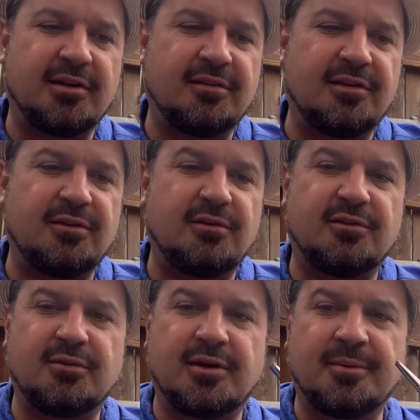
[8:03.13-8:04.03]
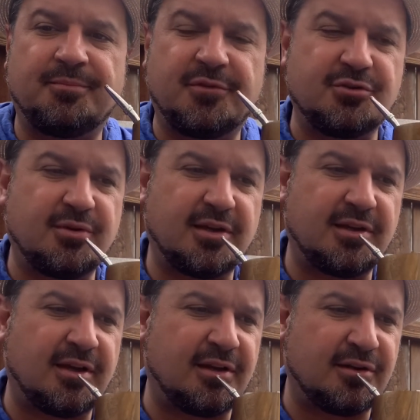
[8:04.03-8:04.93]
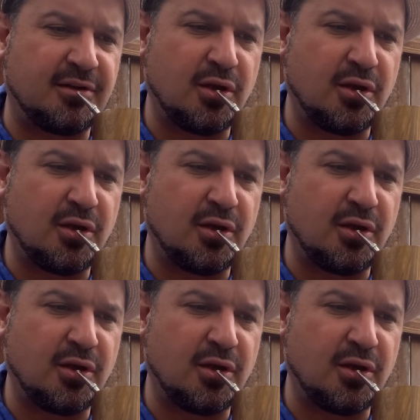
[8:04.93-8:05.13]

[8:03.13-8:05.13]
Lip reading: continue to drink it, and